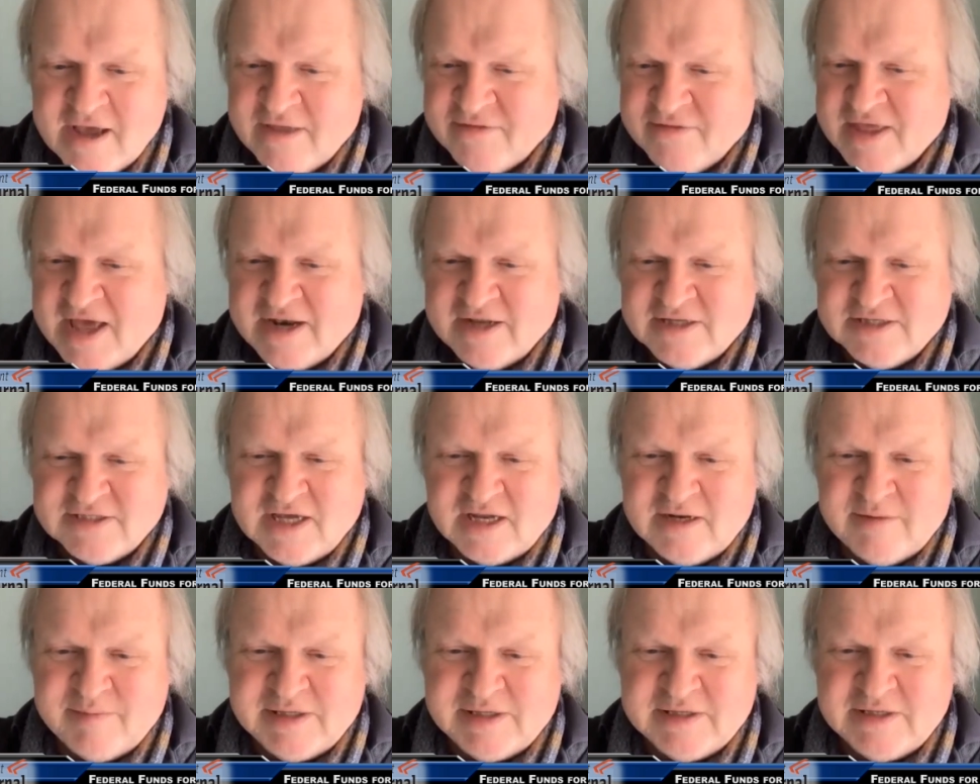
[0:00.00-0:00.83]
That is
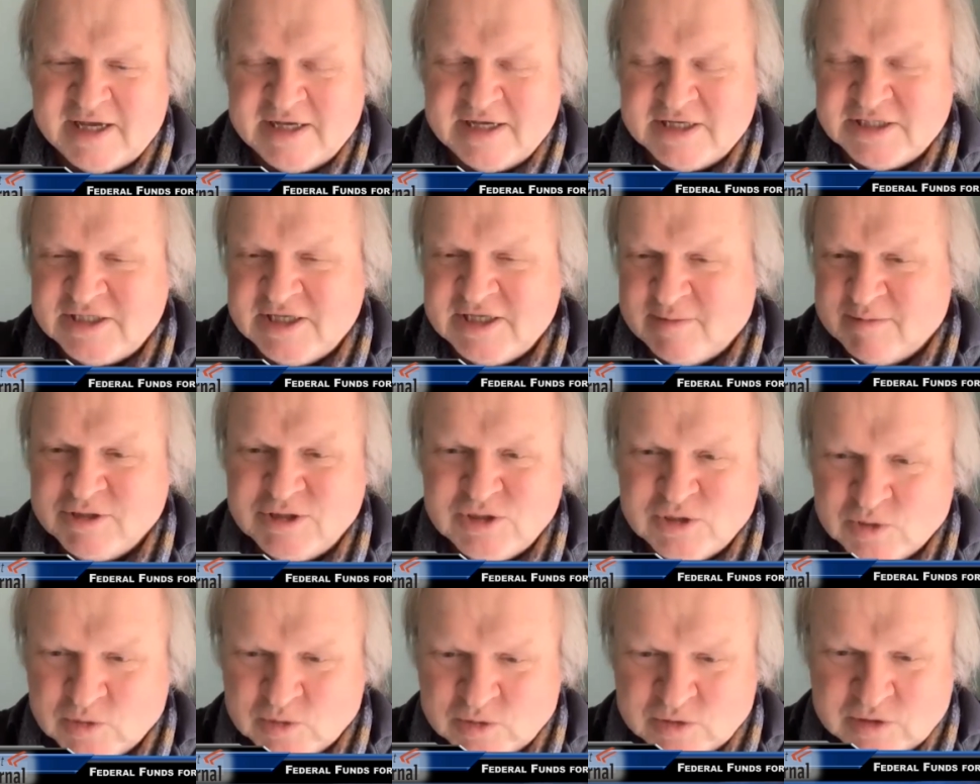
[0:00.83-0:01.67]
going to be like summer
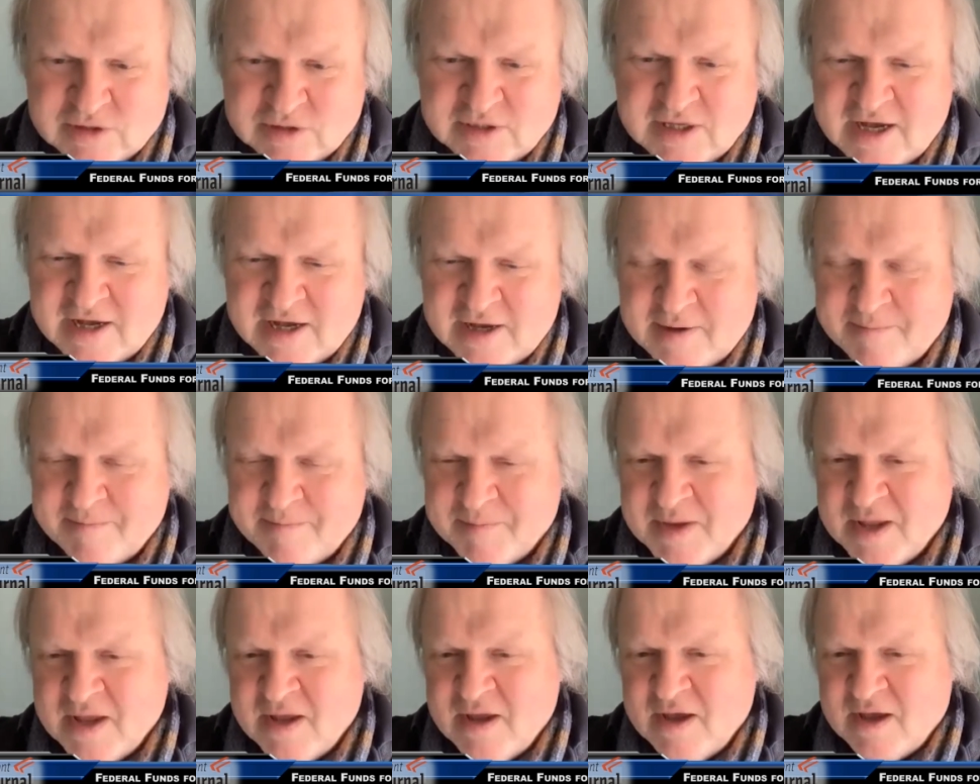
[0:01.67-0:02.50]
school,
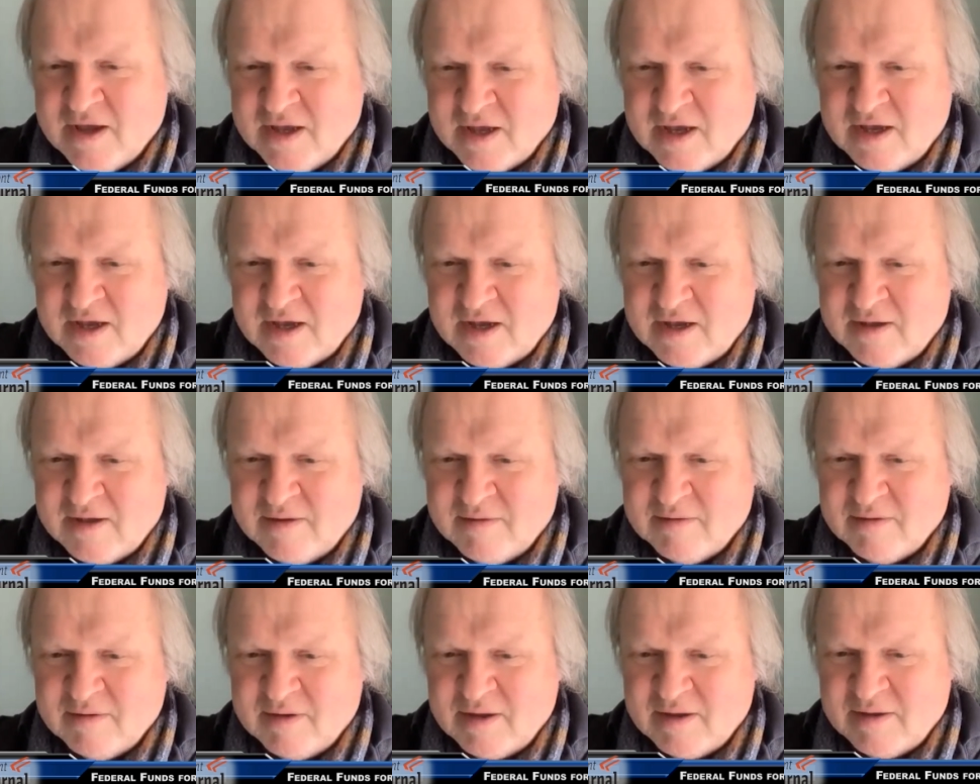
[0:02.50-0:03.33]
um, uh,
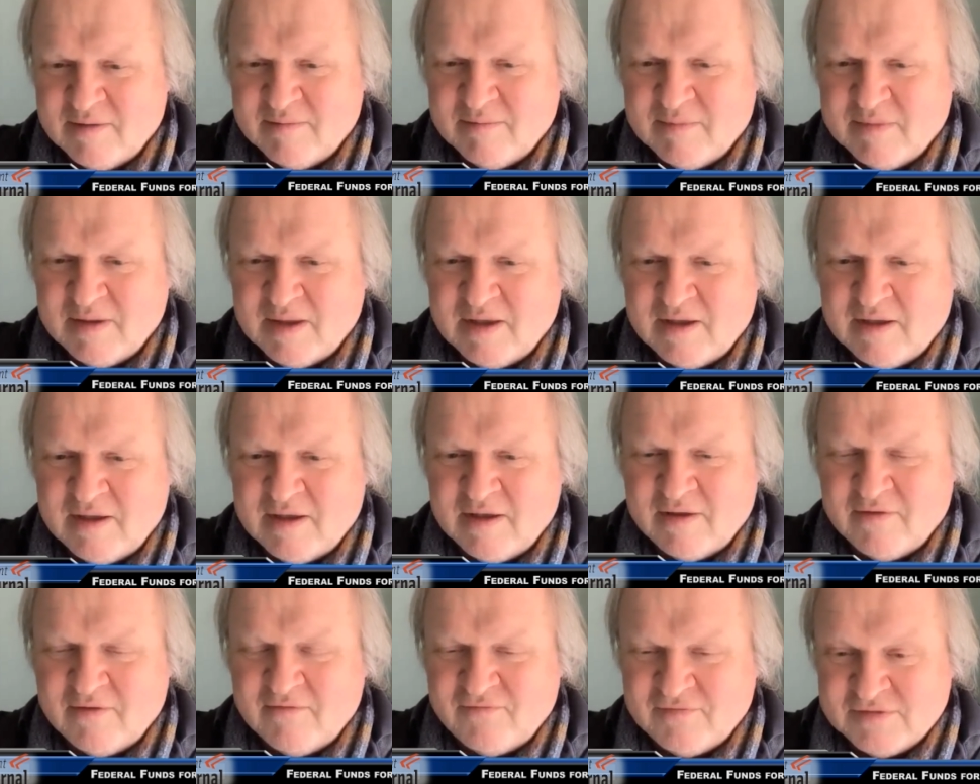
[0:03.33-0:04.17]

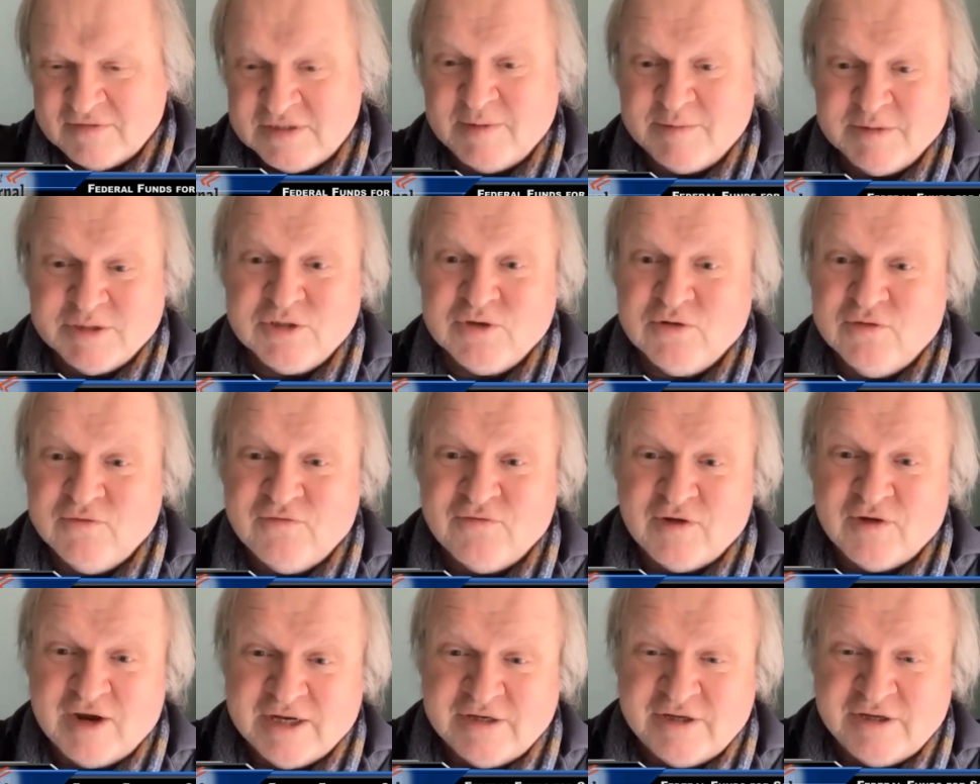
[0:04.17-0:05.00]
uh, for summer school
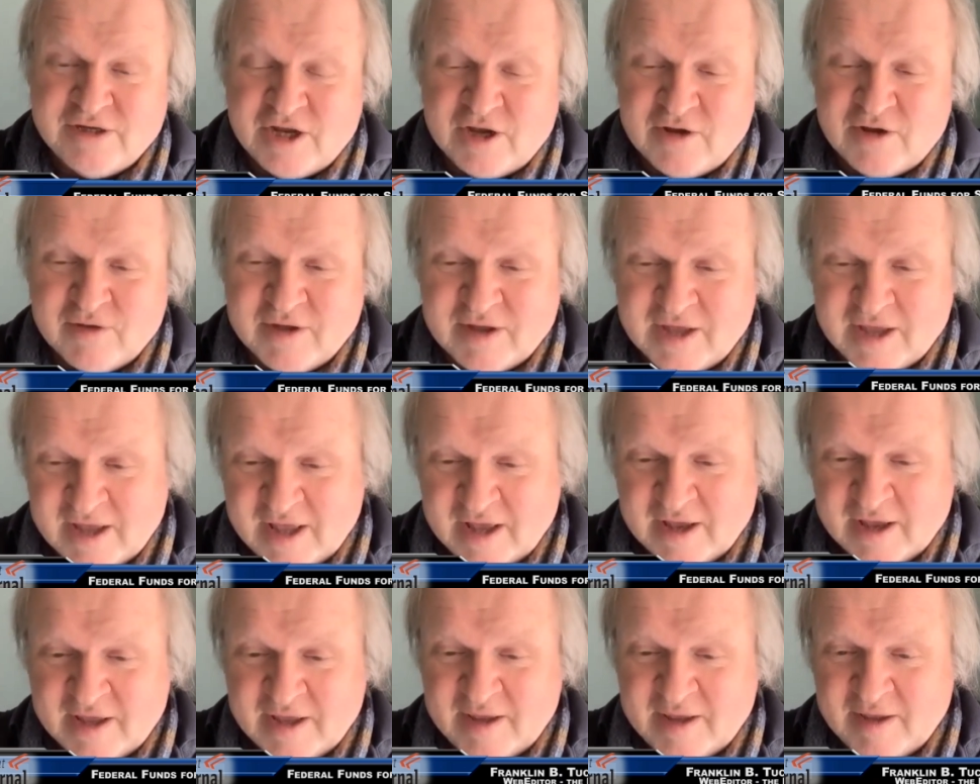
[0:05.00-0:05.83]
for, you know,
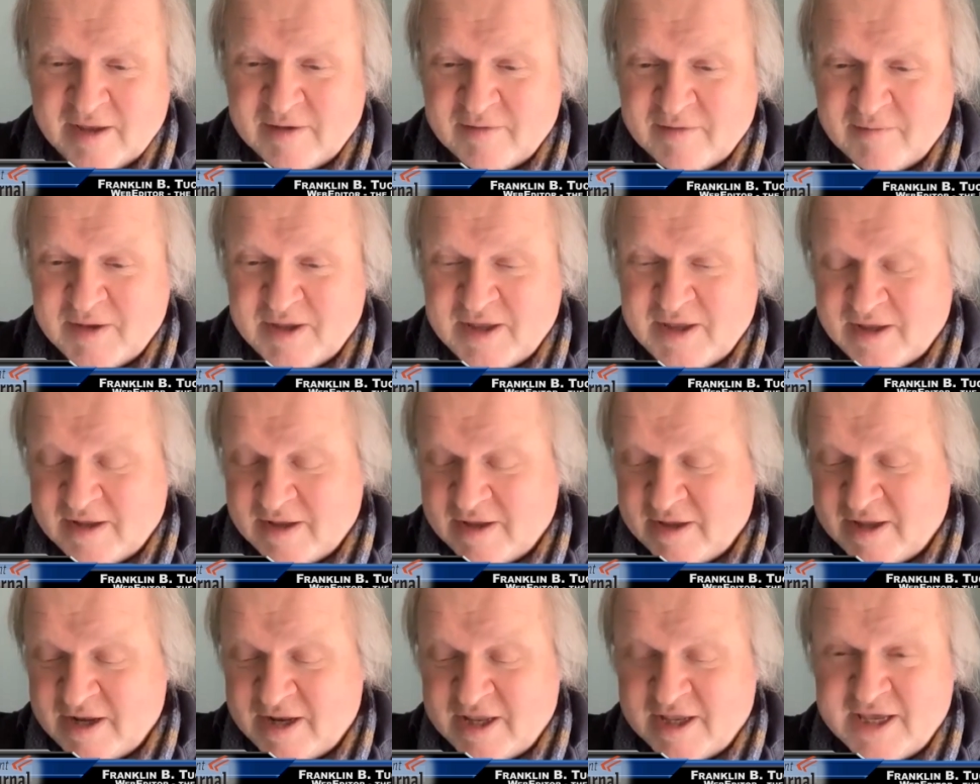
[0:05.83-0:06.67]

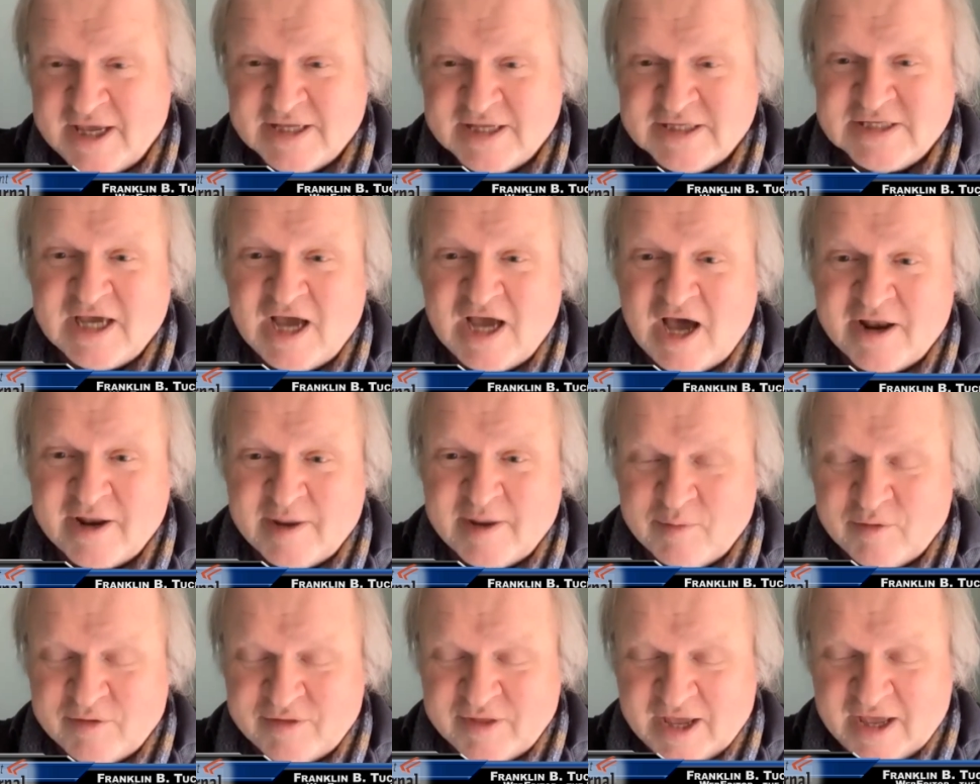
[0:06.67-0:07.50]
getting kids caught
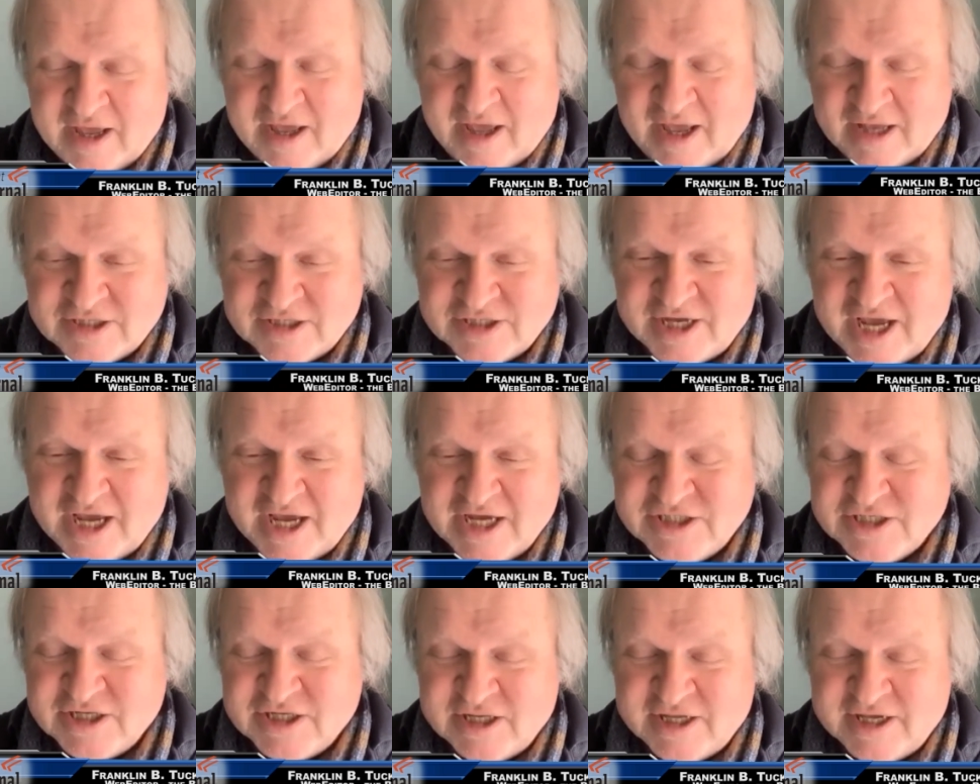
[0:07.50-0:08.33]
up with it
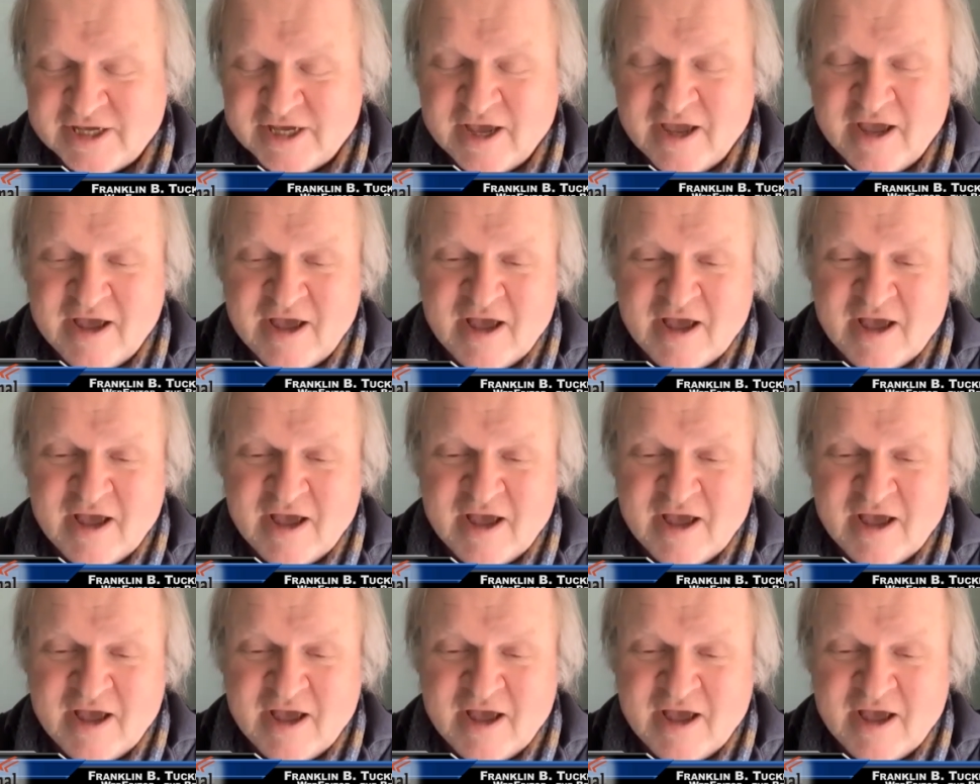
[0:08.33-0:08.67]
educationally.